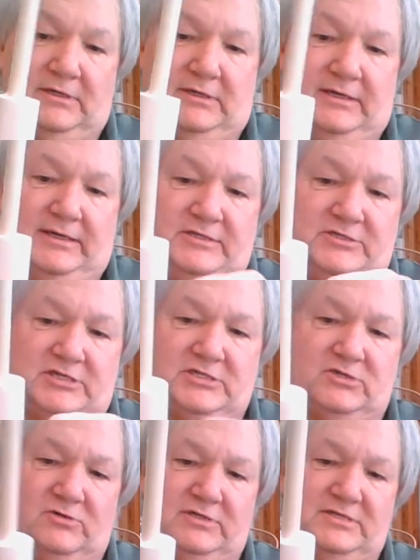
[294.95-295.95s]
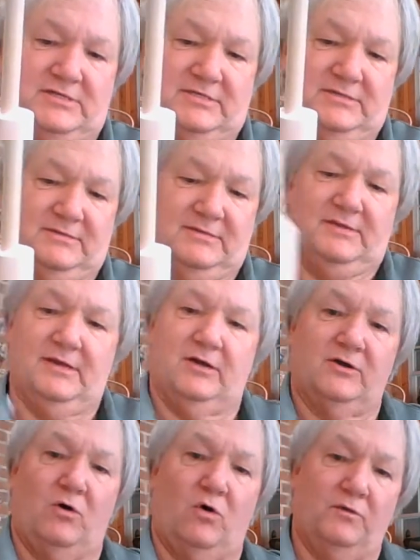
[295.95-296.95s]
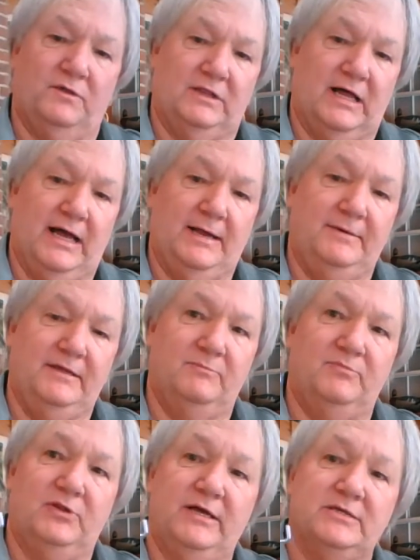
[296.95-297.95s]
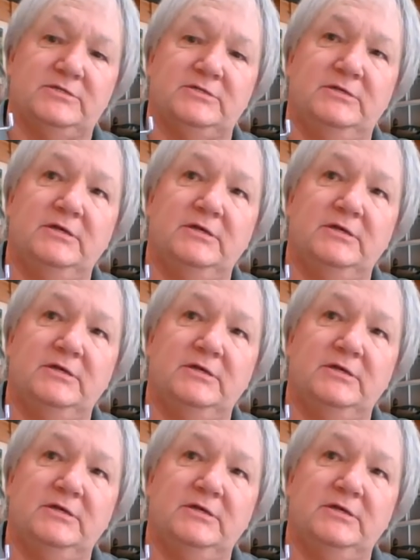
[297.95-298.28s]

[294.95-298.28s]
All right, just so it's there to hold the line in place.